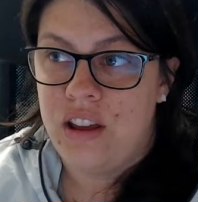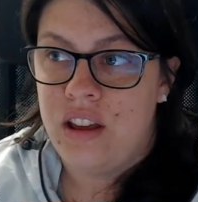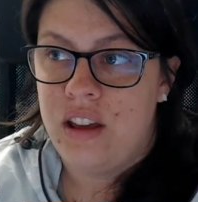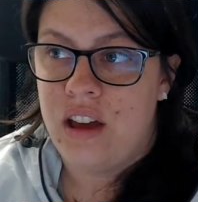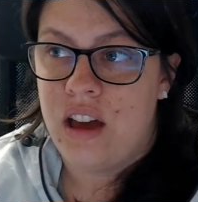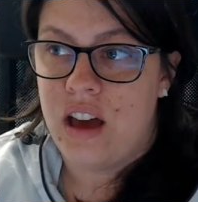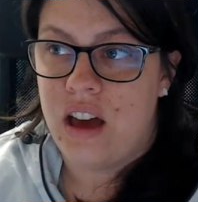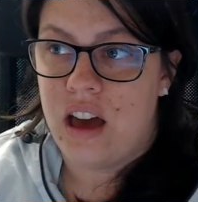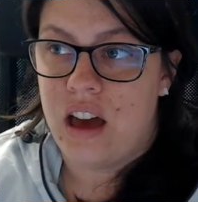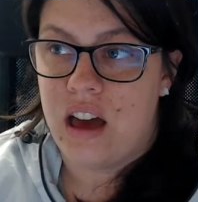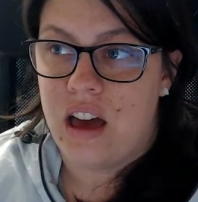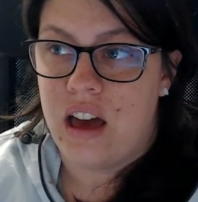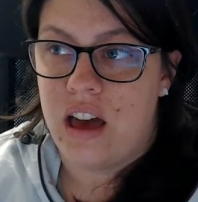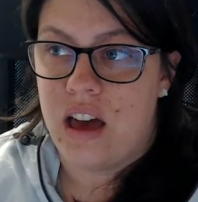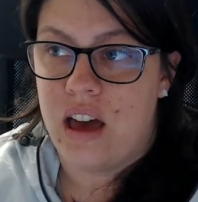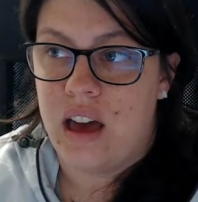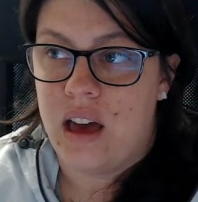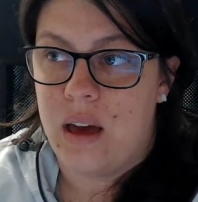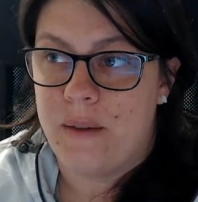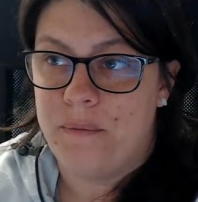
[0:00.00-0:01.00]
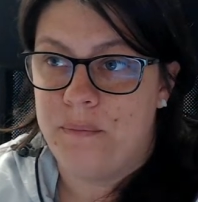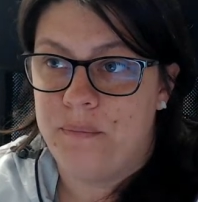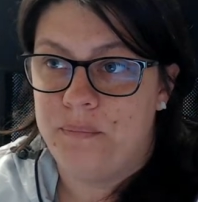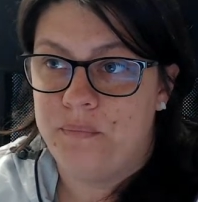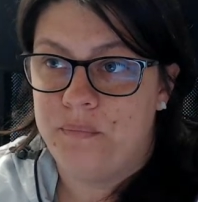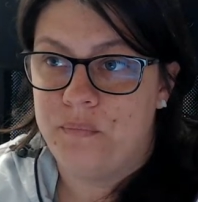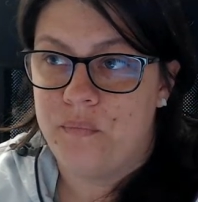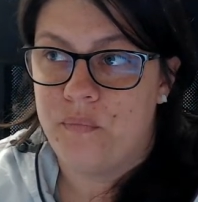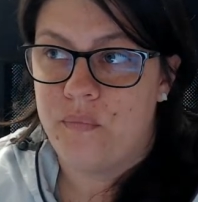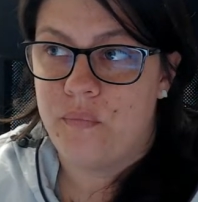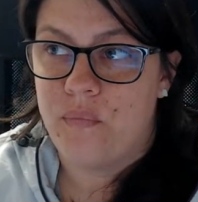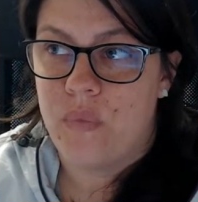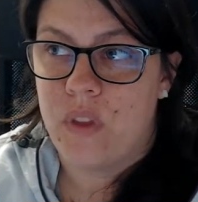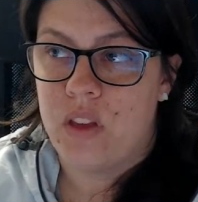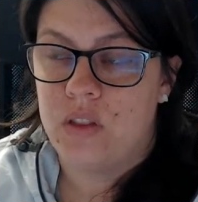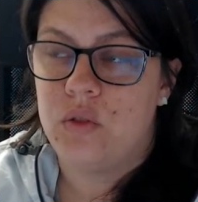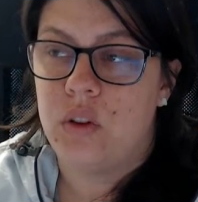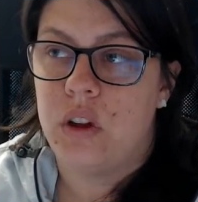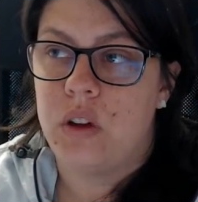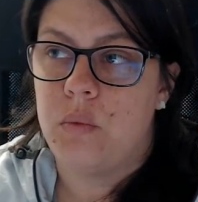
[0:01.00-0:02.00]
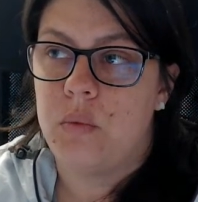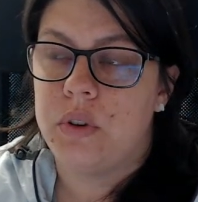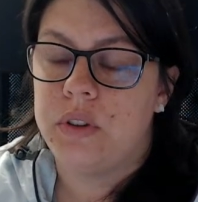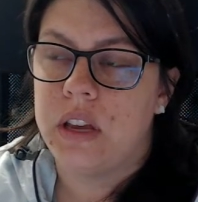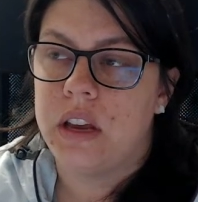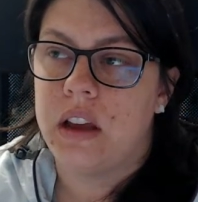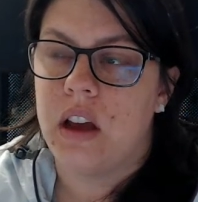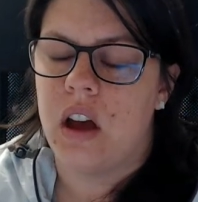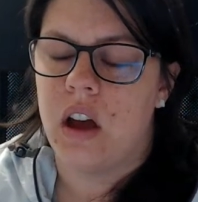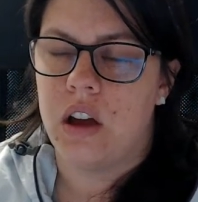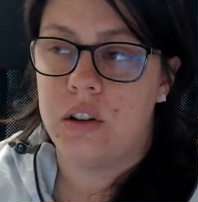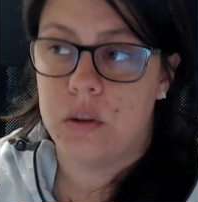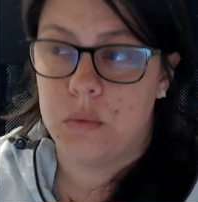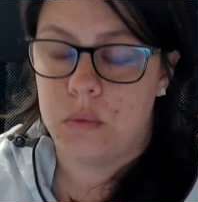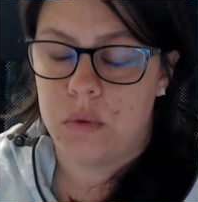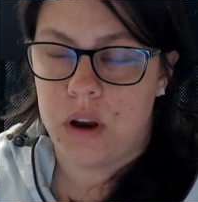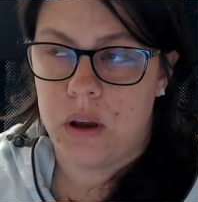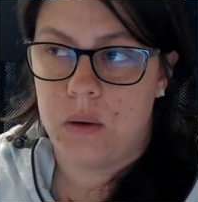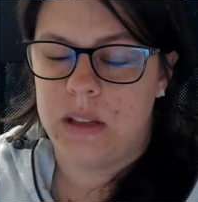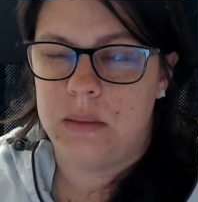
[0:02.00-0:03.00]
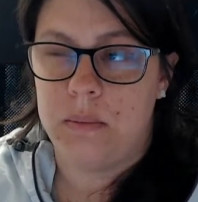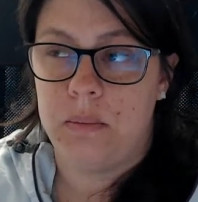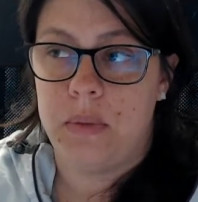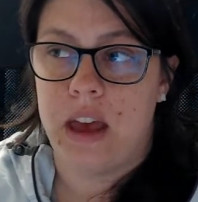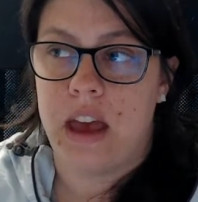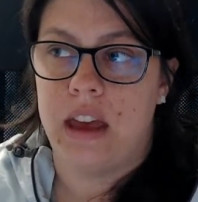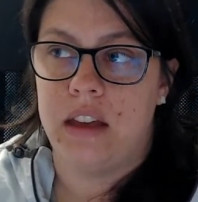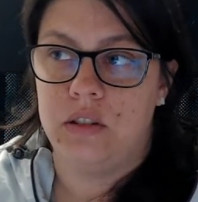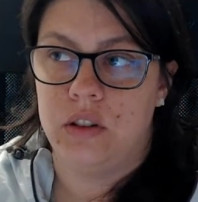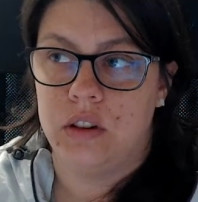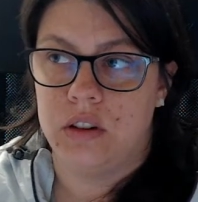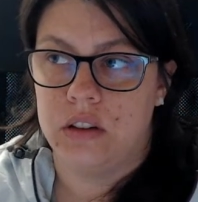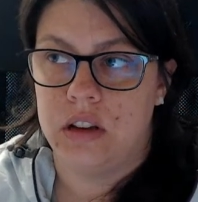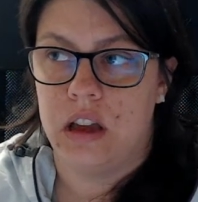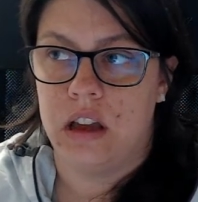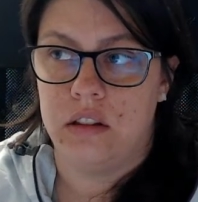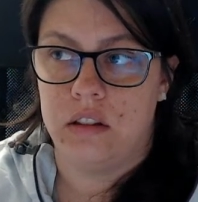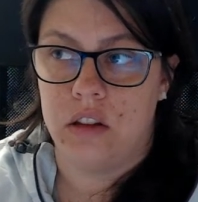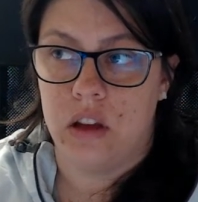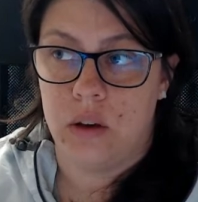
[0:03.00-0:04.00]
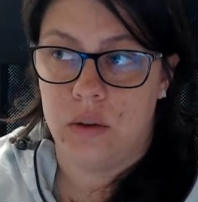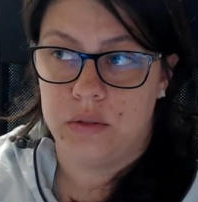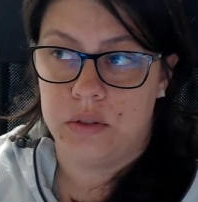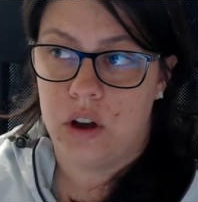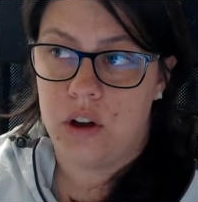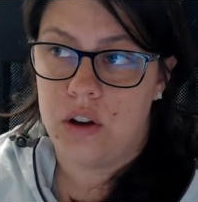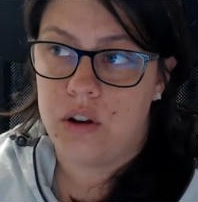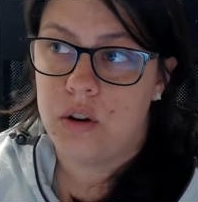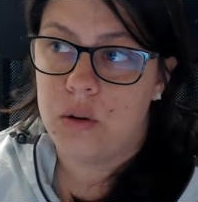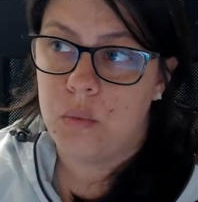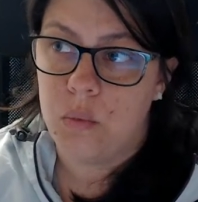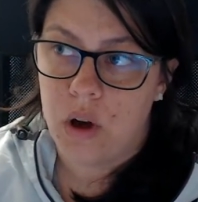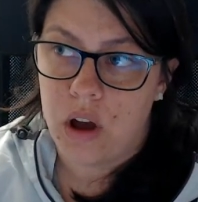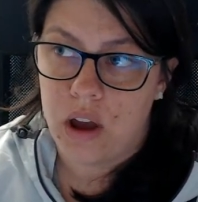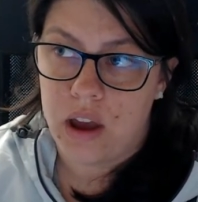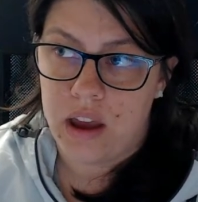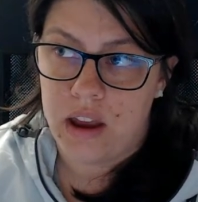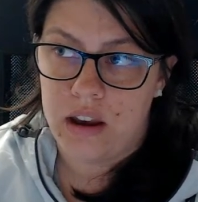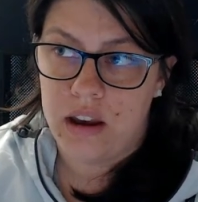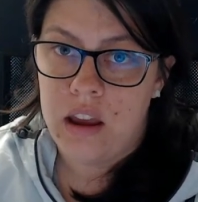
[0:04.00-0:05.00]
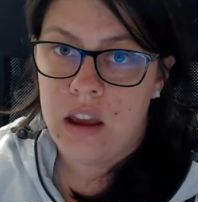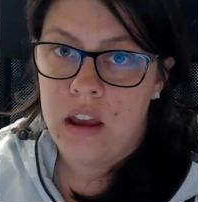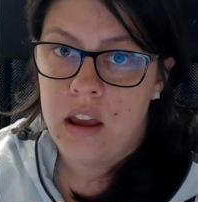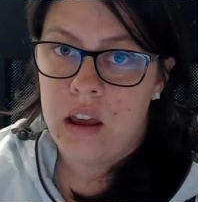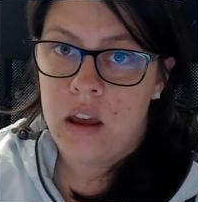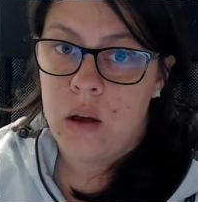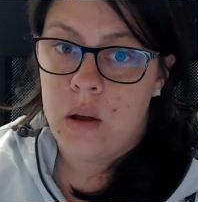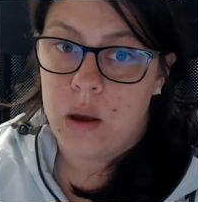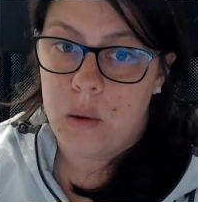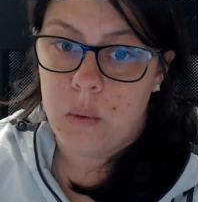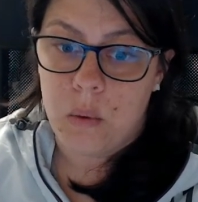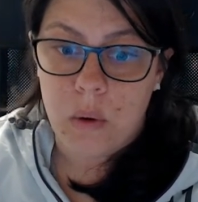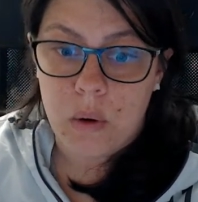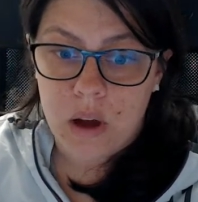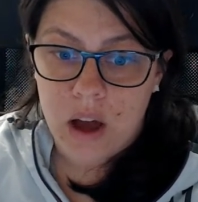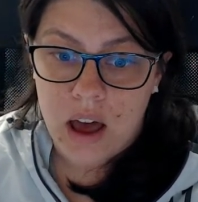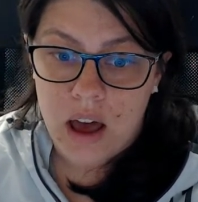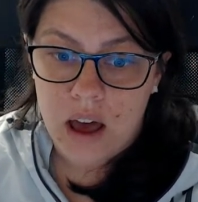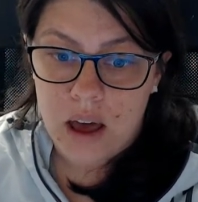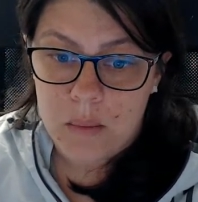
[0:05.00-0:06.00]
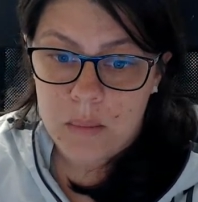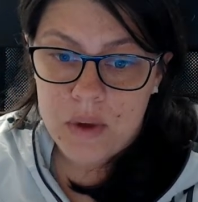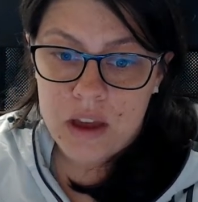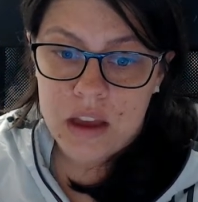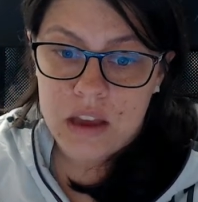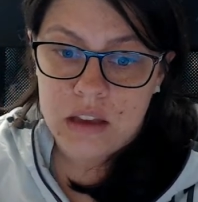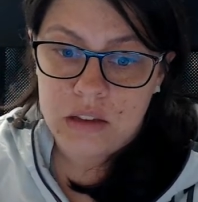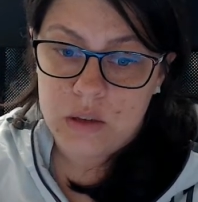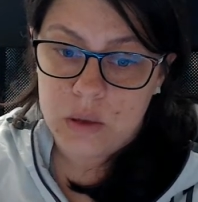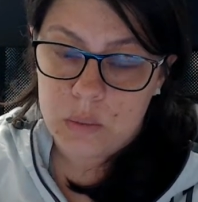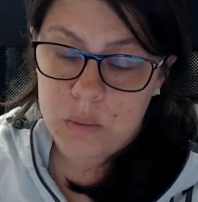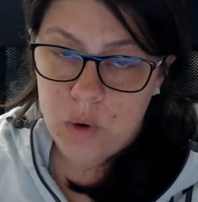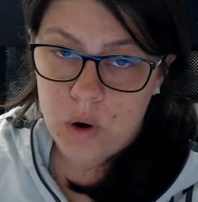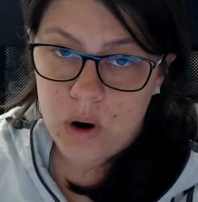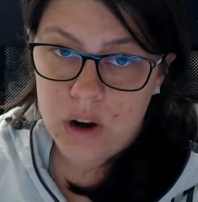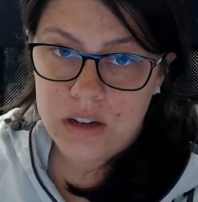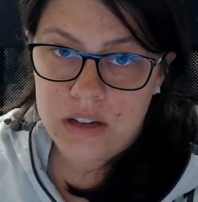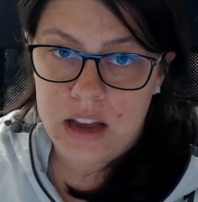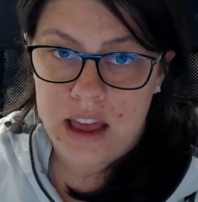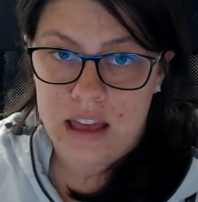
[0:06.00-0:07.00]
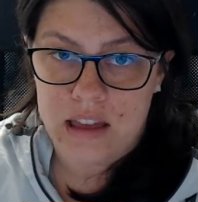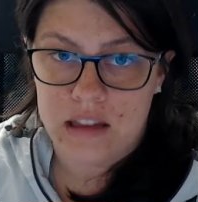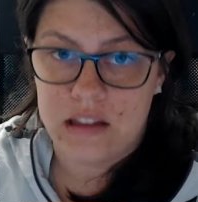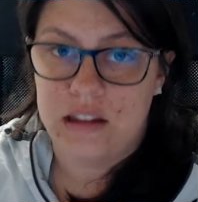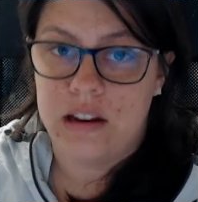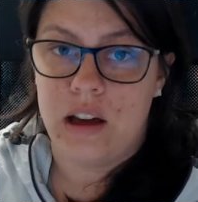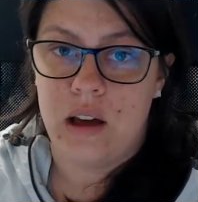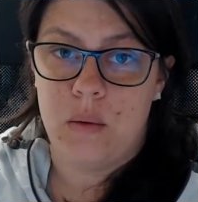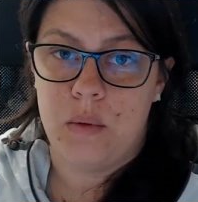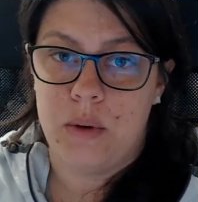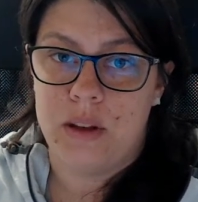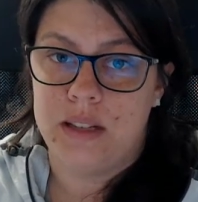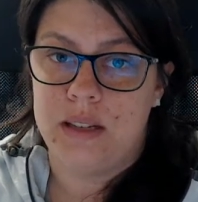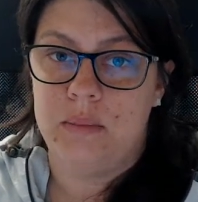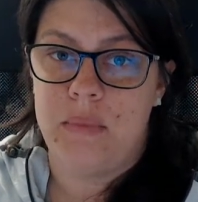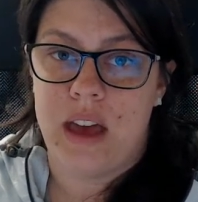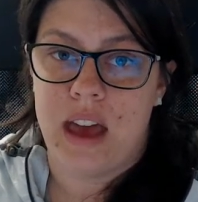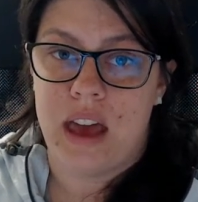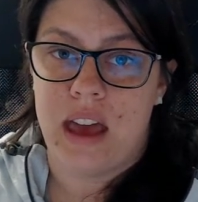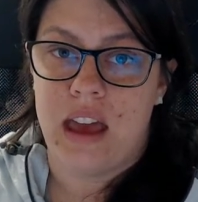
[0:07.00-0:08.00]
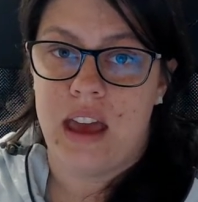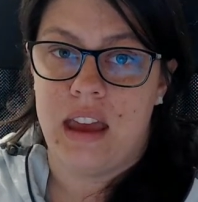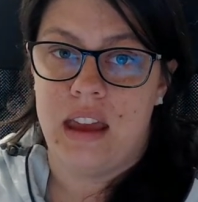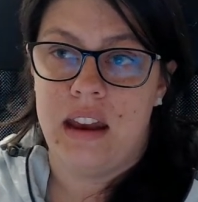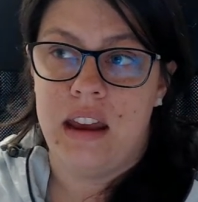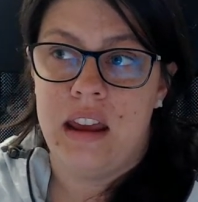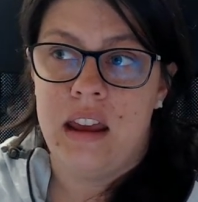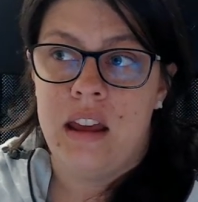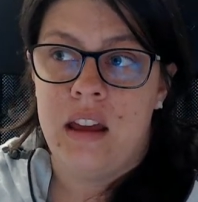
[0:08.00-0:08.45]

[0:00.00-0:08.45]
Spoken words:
Um, so it was like 100 when I went to bed. Took Tylenol, it was 101. And I woke up. I took more Tylenol, went to bed.